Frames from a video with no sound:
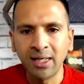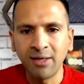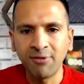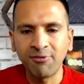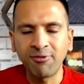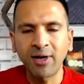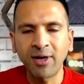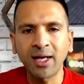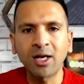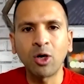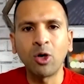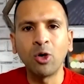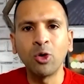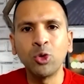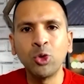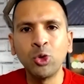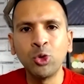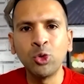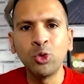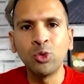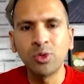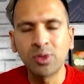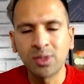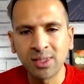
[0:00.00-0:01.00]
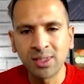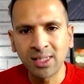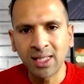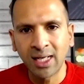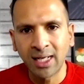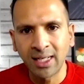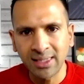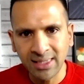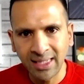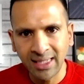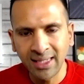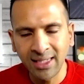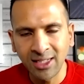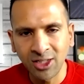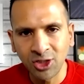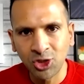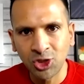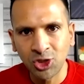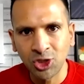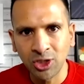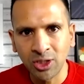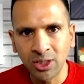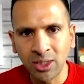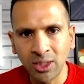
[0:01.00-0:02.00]
And if I can't use that
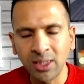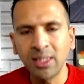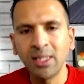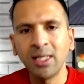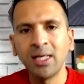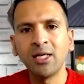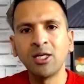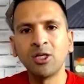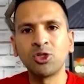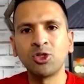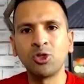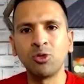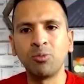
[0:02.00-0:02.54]
energy